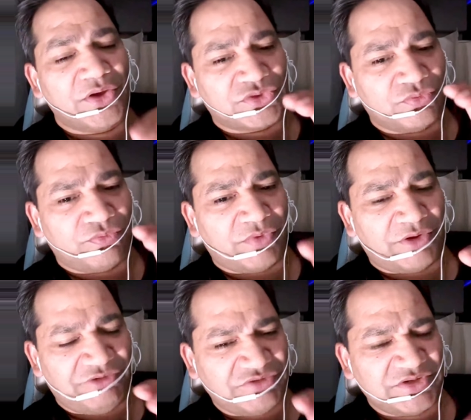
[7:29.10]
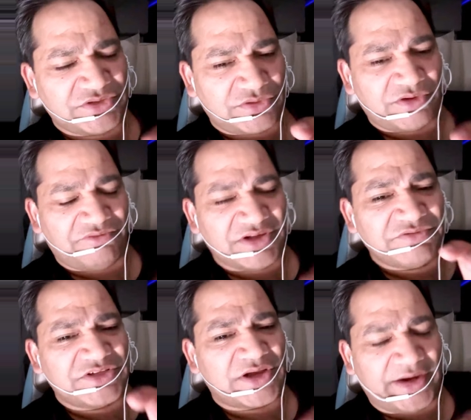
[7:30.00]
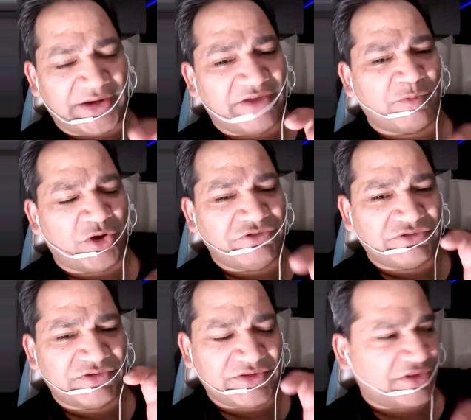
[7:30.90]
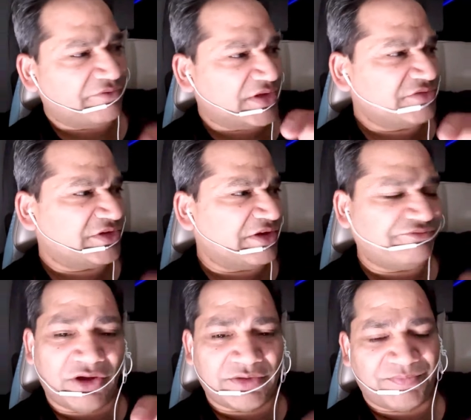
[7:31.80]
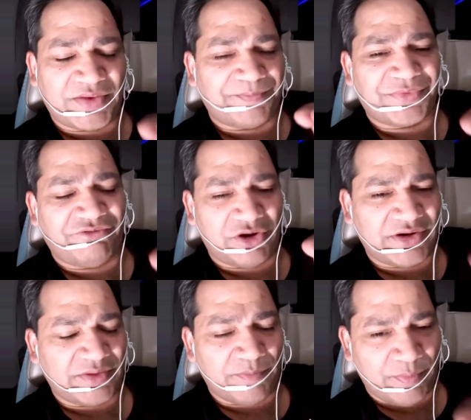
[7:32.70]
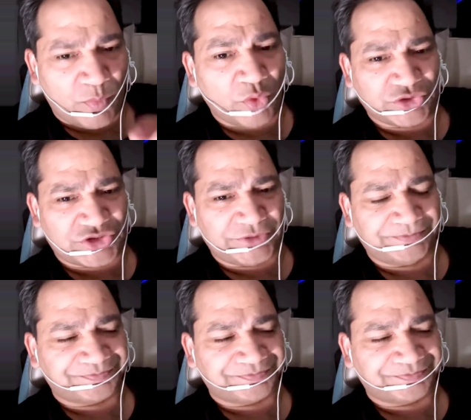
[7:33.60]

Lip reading: So which ones, the ones which are at a given point, which ones, the ones which have fallen the most,